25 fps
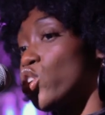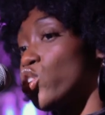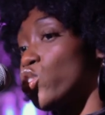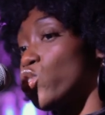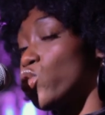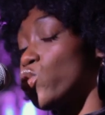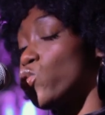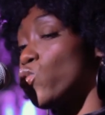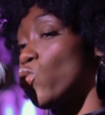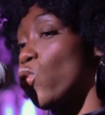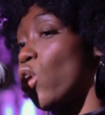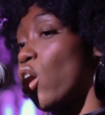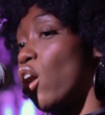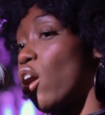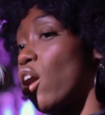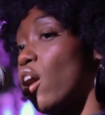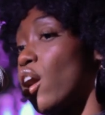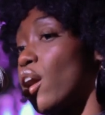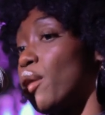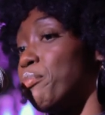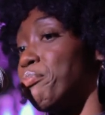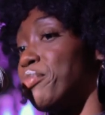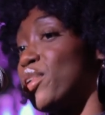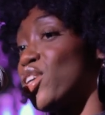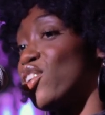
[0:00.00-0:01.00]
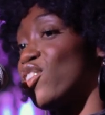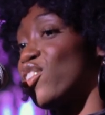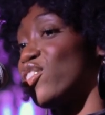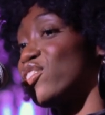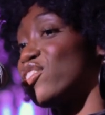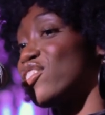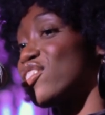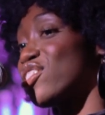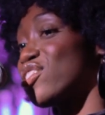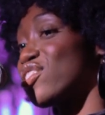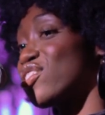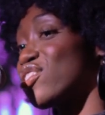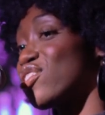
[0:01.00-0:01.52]
You are
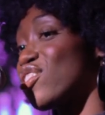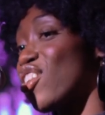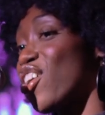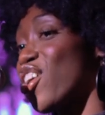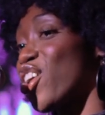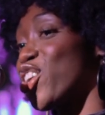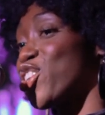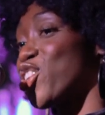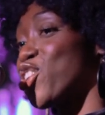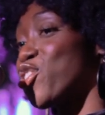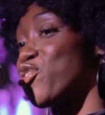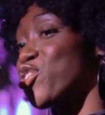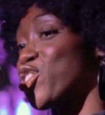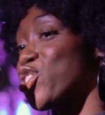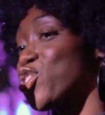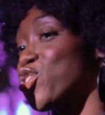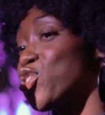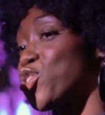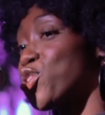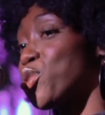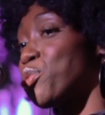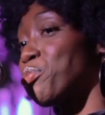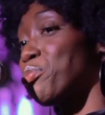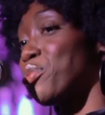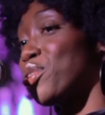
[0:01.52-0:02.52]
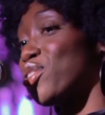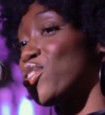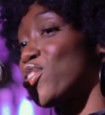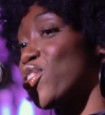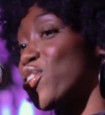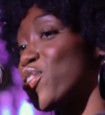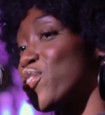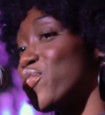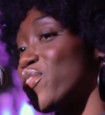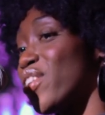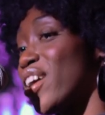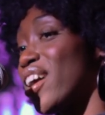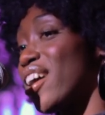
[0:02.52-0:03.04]
beyond the star. You're a
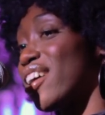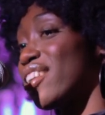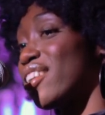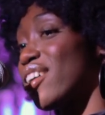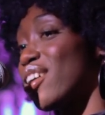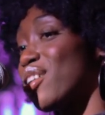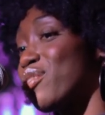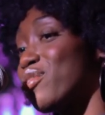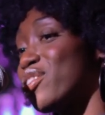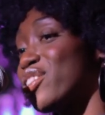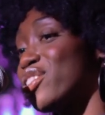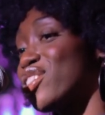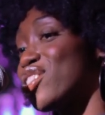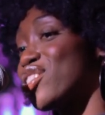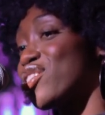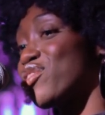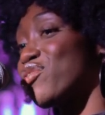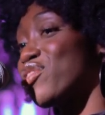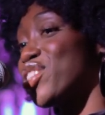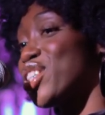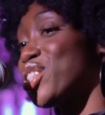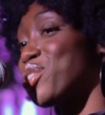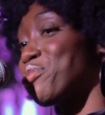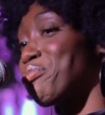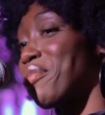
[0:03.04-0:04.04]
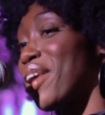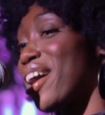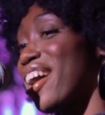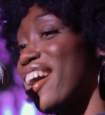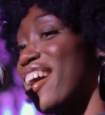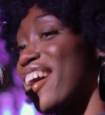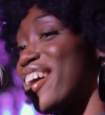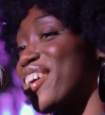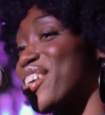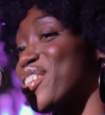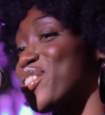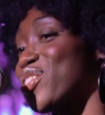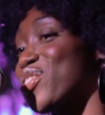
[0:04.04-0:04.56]
supernova, and I want to reach my
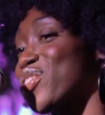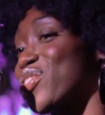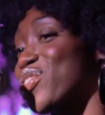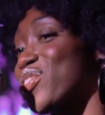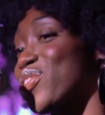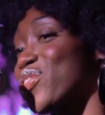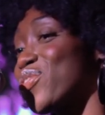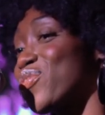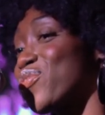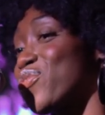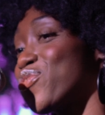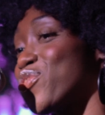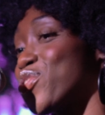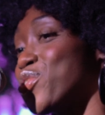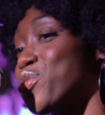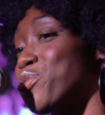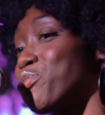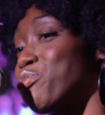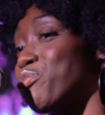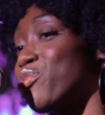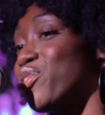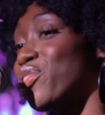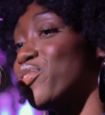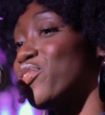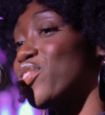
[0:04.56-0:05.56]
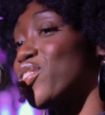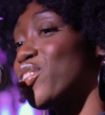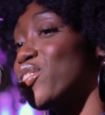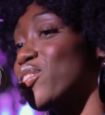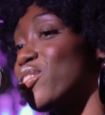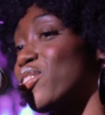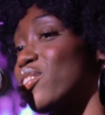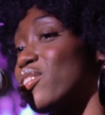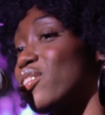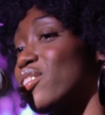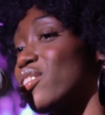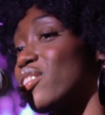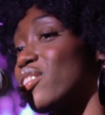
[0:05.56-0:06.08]
highest form with you.